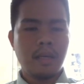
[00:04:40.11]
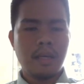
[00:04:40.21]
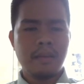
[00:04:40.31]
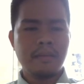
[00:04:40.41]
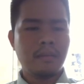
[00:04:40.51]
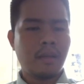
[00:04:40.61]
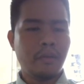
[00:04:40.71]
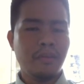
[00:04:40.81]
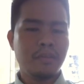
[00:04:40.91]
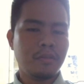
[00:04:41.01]
and can
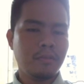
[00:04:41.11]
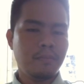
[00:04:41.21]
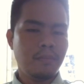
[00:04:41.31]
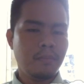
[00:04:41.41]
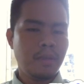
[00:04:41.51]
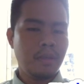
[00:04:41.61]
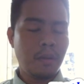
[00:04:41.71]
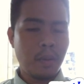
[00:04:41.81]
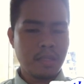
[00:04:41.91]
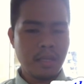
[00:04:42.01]
also be
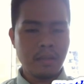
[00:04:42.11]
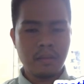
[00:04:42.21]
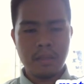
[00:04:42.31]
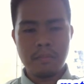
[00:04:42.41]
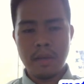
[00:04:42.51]
represented